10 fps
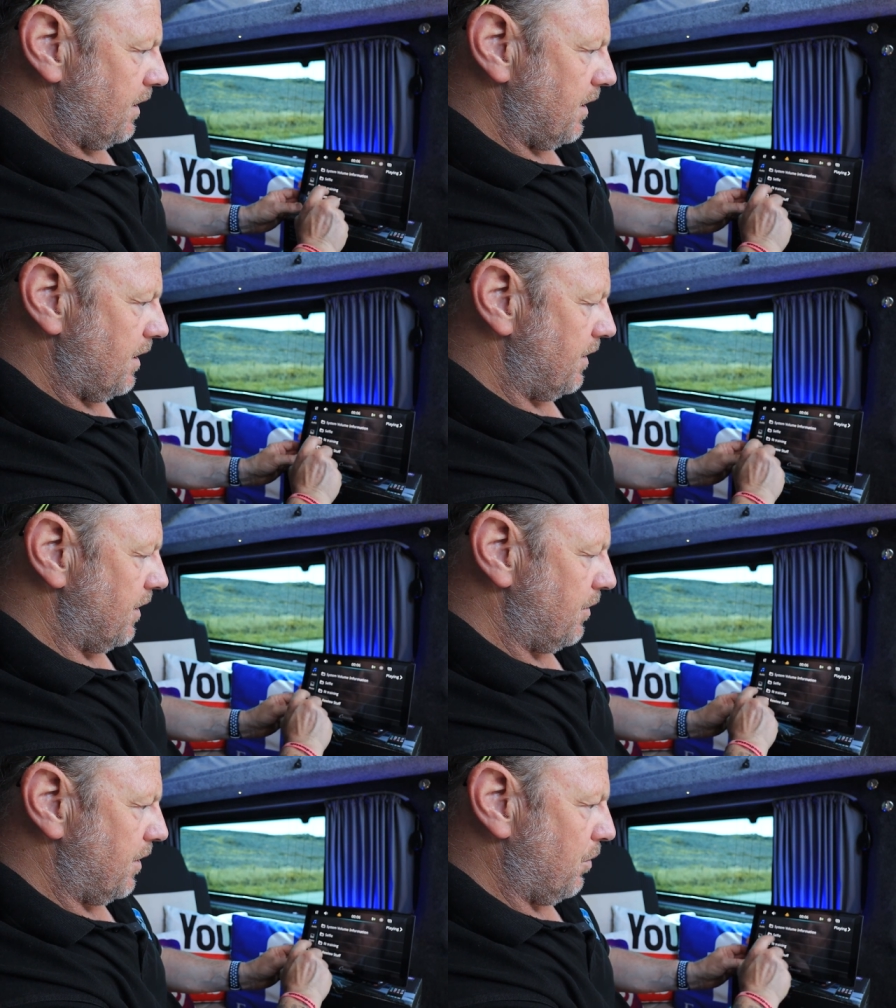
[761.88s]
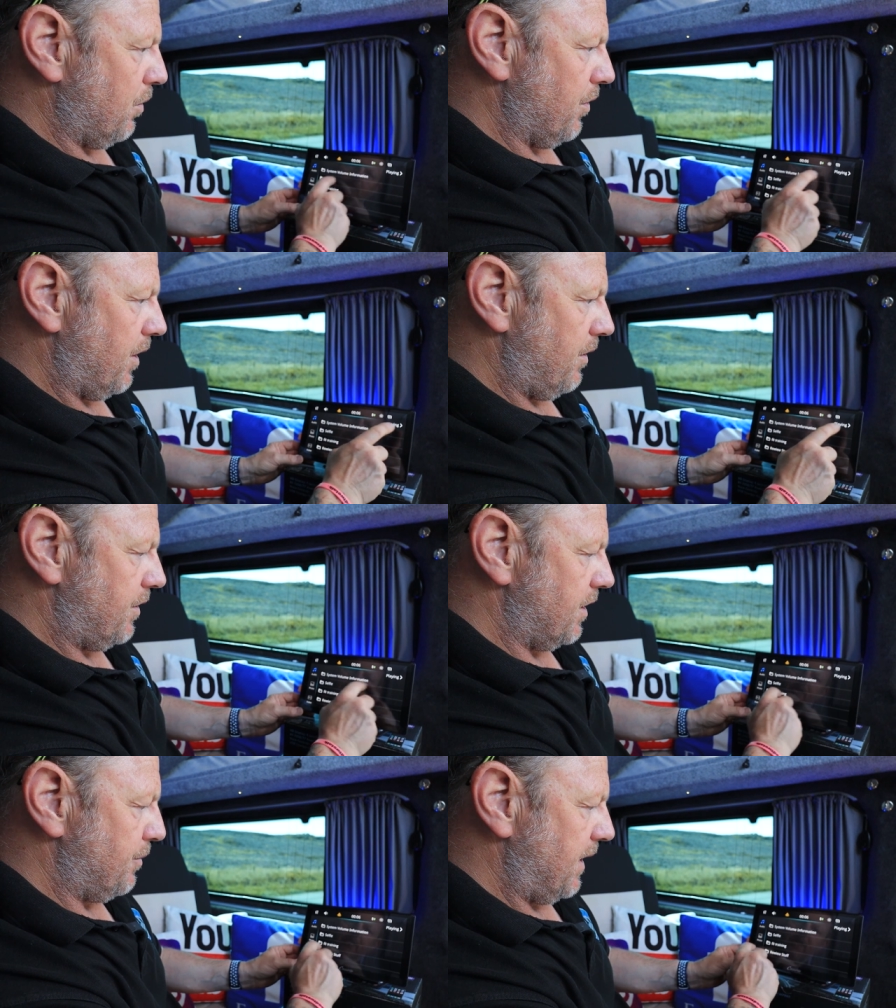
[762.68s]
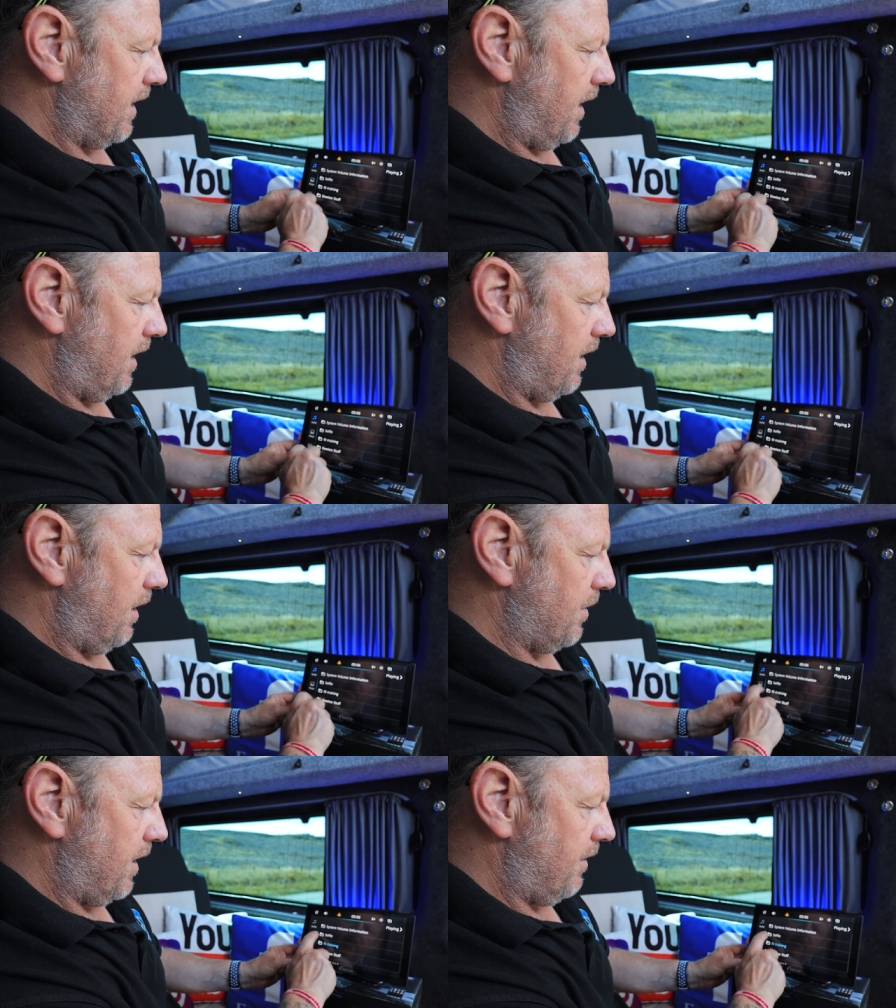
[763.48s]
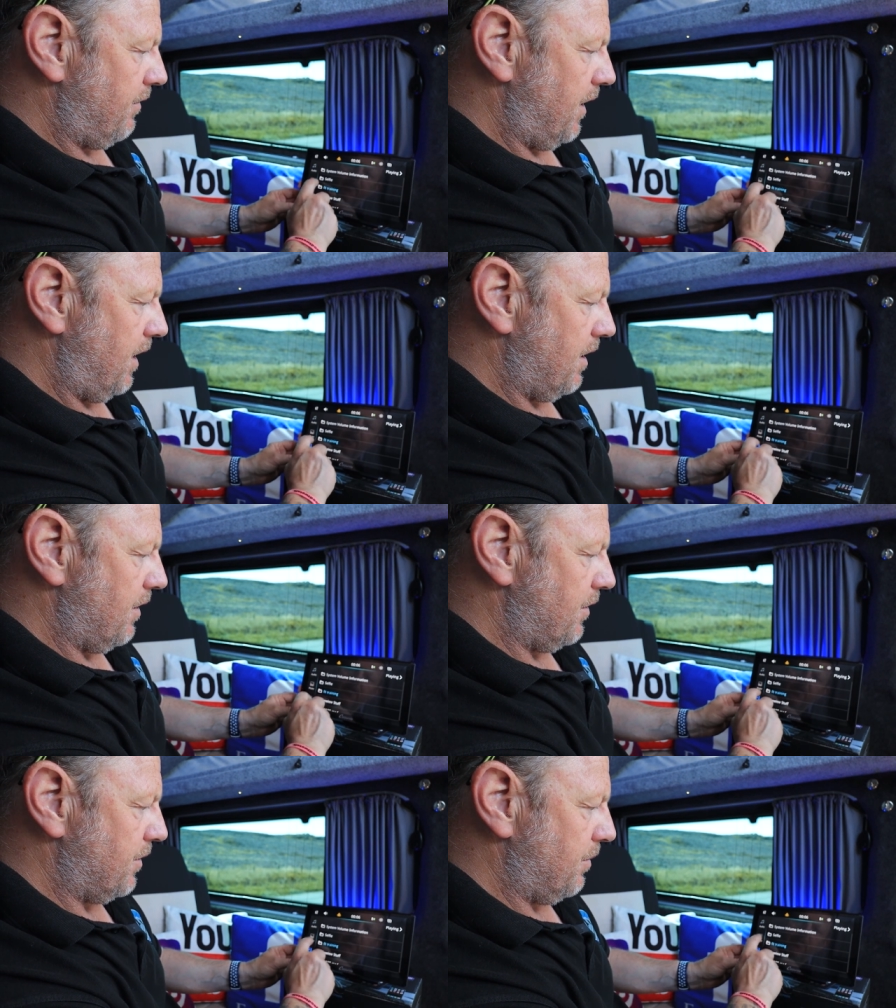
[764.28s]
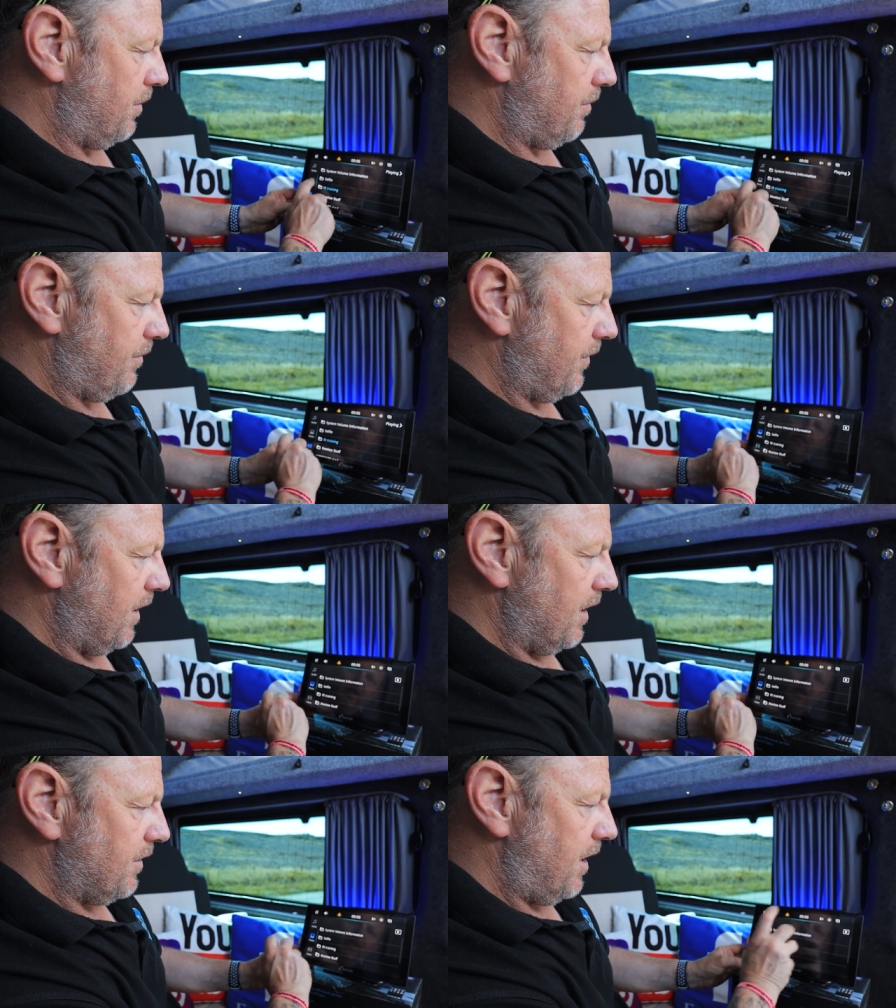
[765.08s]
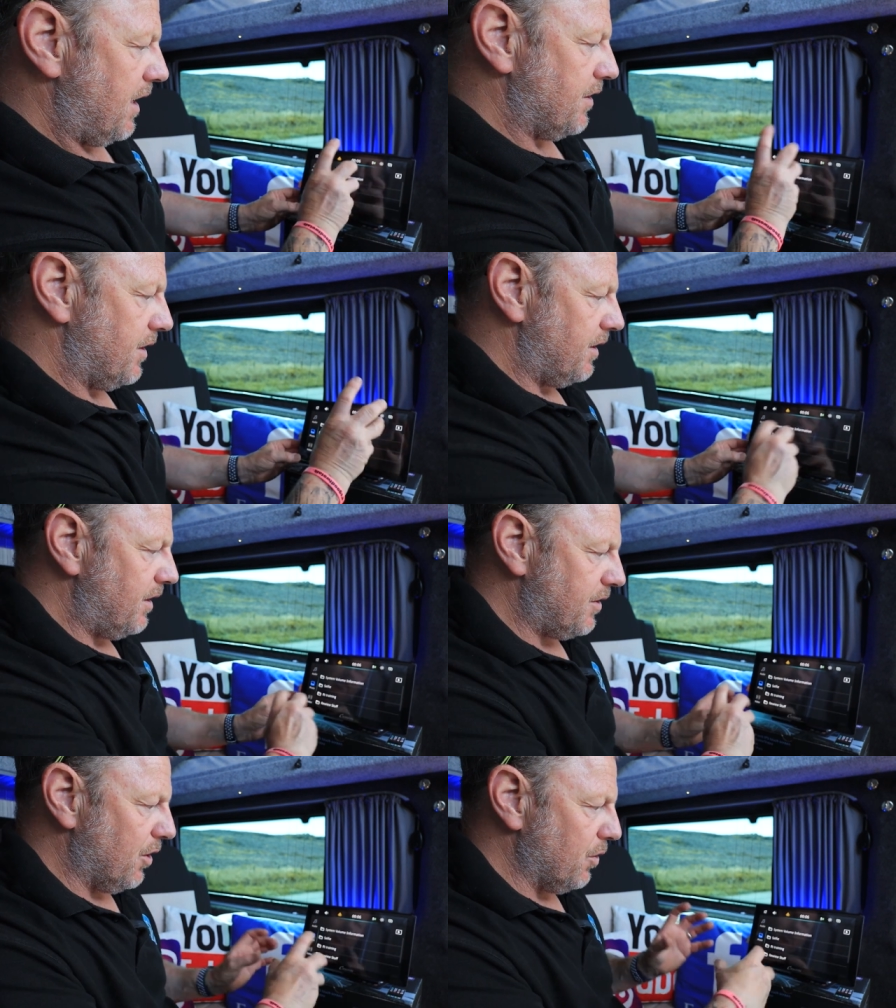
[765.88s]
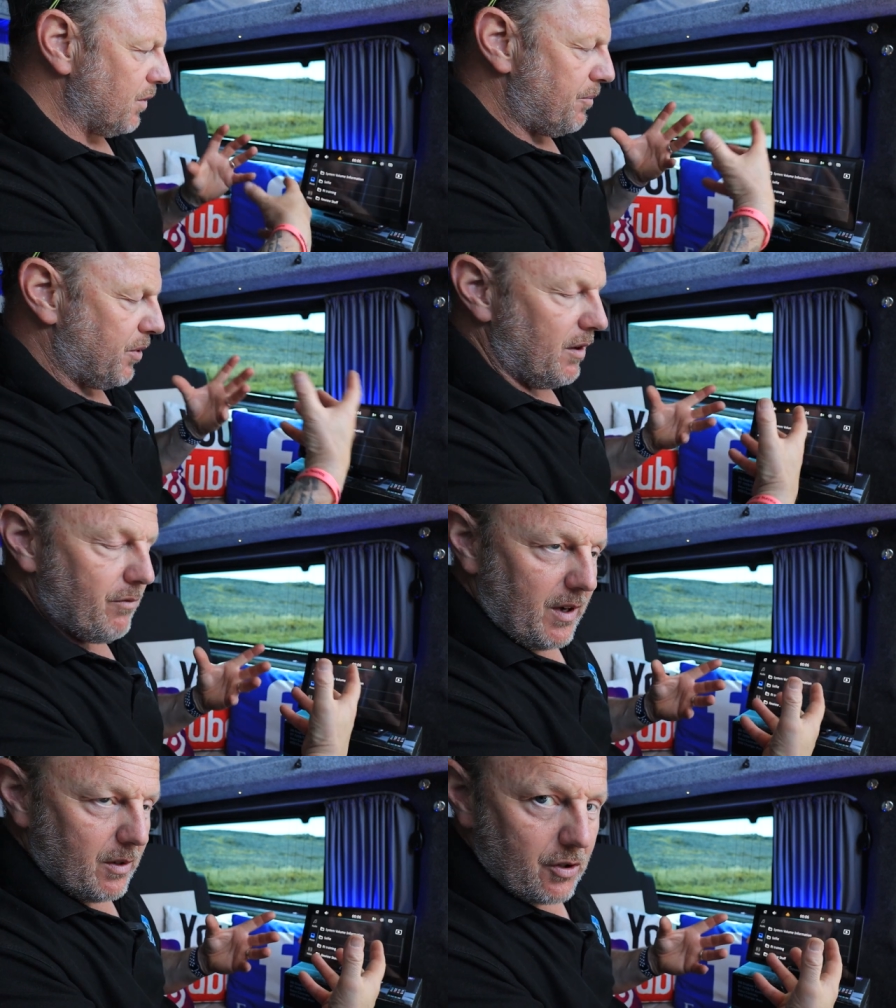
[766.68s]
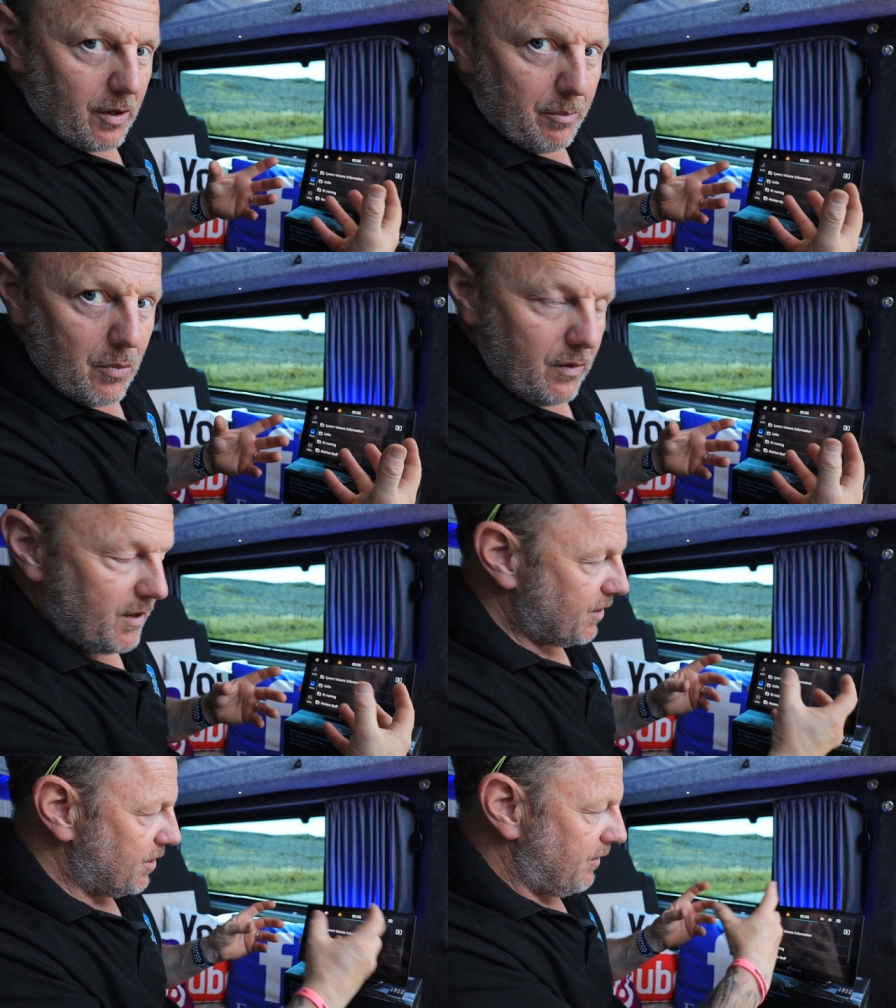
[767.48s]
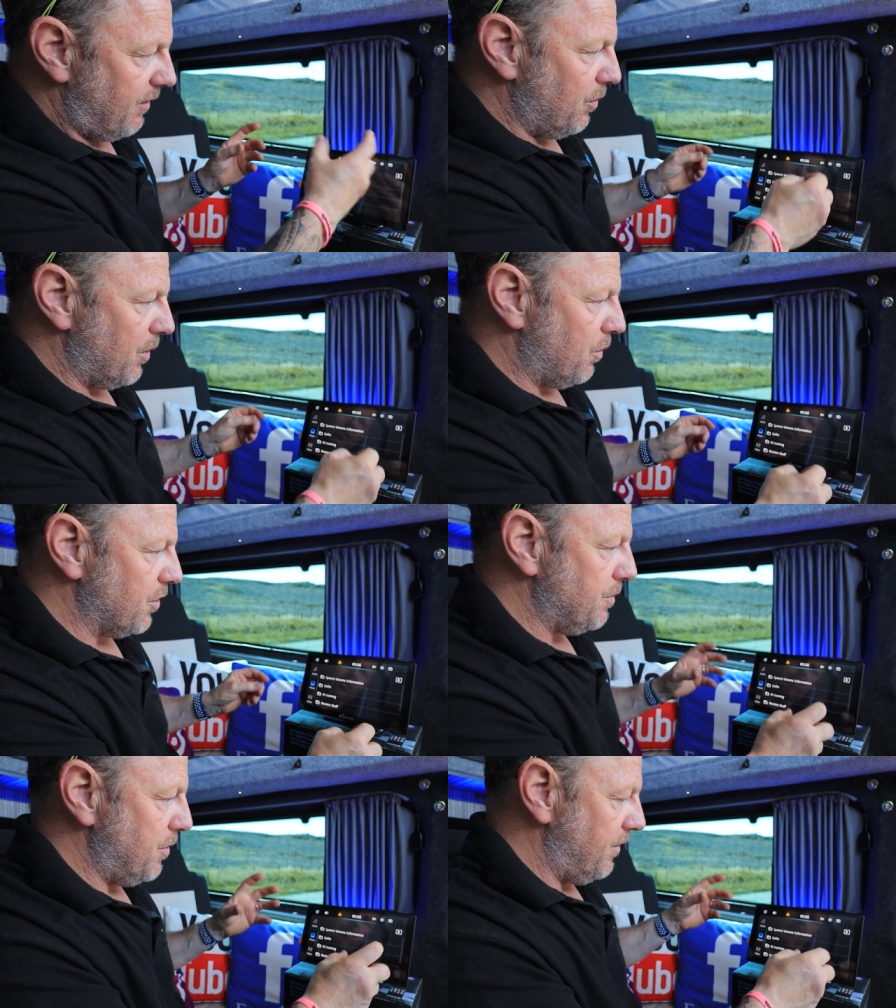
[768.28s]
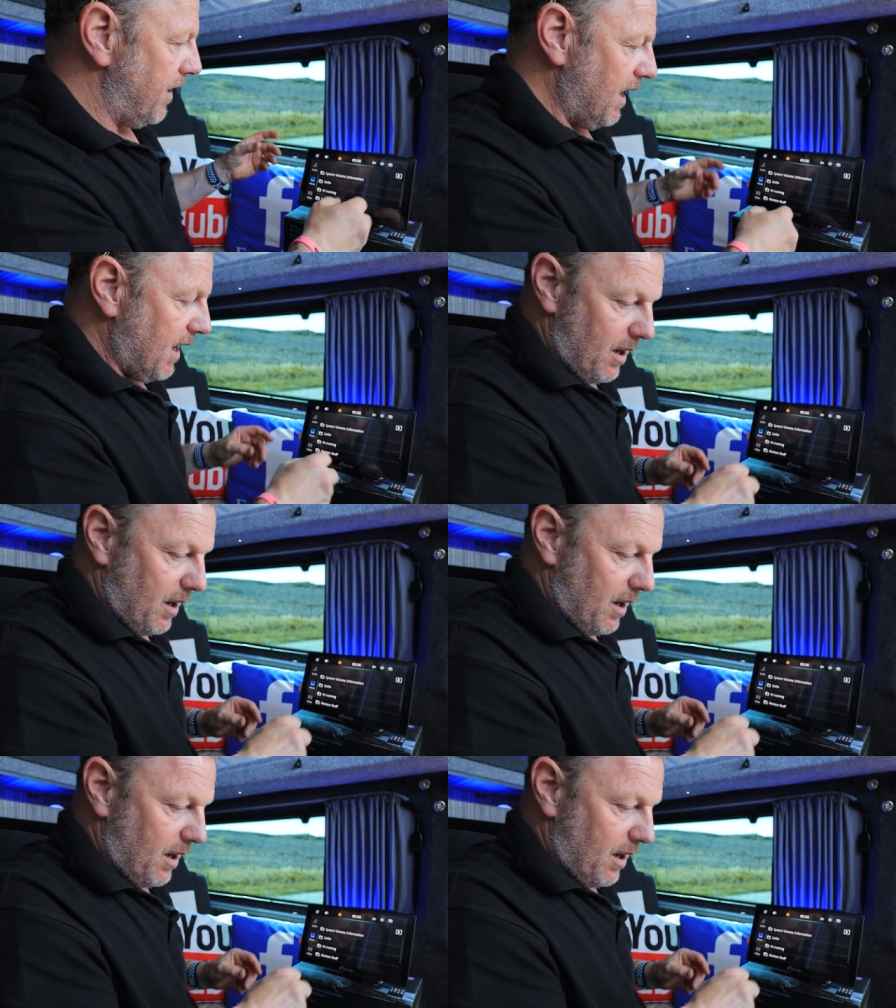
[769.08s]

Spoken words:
no audio, it says playing anyway. Videos, so yeah, it's a good way of putting things on a movies and stuff if you want to watch a movie.